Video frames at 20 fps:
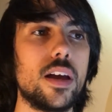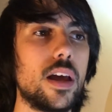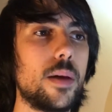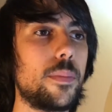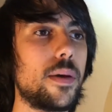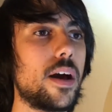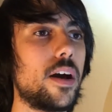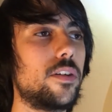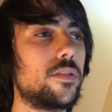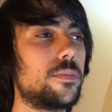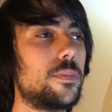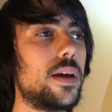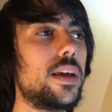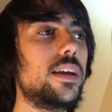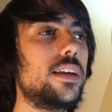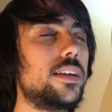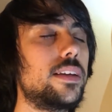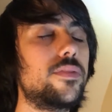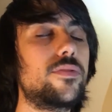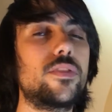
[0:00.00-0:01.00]
about
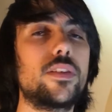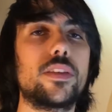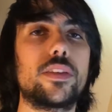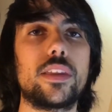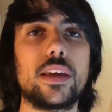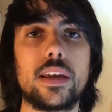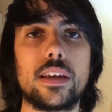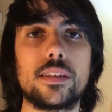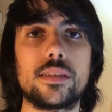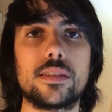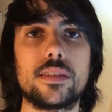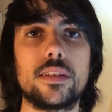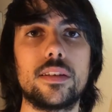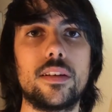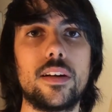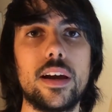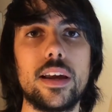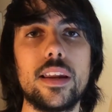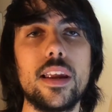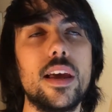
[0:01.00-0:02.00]
many different things,
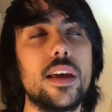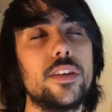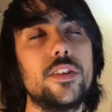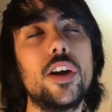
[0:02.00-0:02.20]
alright,